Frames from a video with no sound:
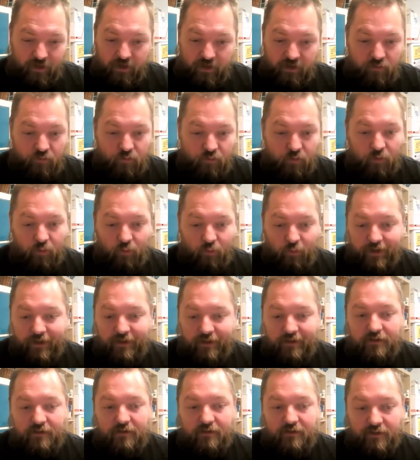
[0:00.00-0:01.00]
it will
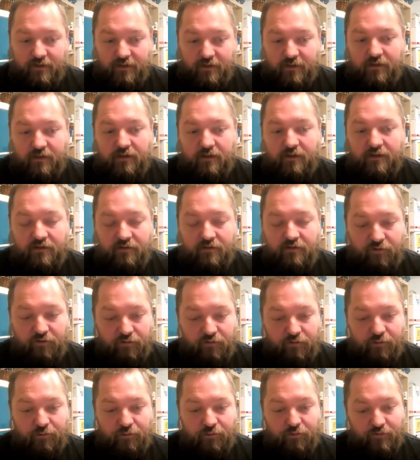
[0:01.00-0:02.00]
wade in and
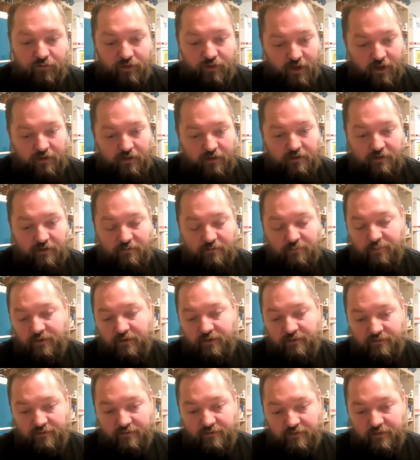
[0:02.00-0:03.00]
do that as
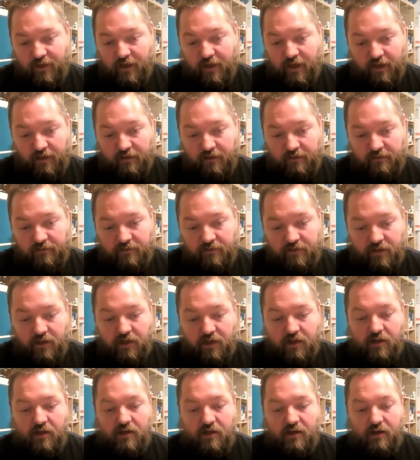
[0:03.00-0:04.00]
best it can.
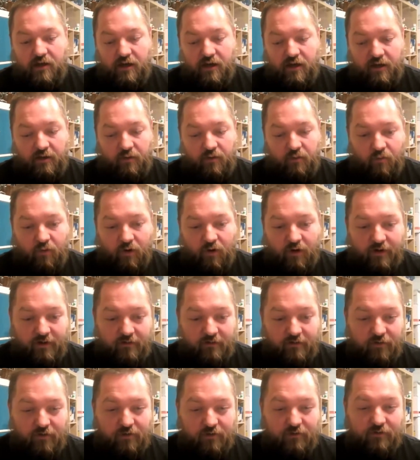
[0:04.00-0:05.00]
And
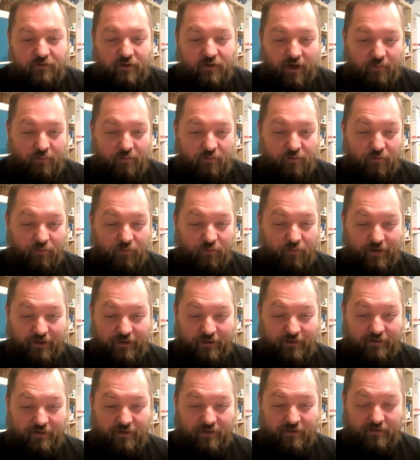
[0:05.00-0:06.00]
whatever types of
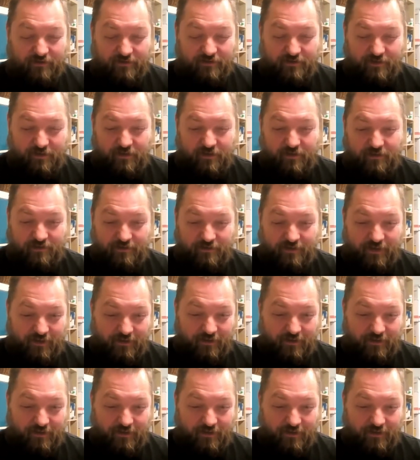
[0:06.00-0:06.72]
weights they